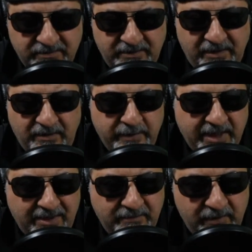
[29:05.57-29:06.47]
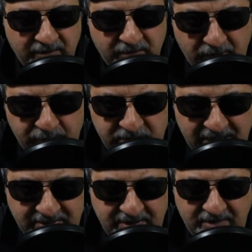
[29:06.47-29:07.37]
You know, we got uh, Kramer
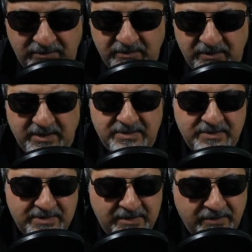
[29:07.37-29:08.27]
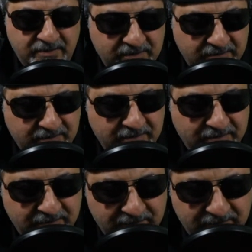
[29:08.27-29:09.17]
checked in, Ensign's here,
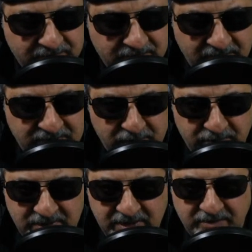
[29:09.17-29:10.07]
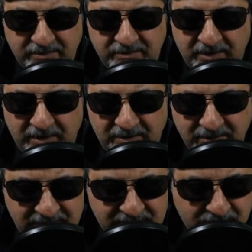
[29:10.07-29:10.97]
Chunky's always here, uh, Lisa's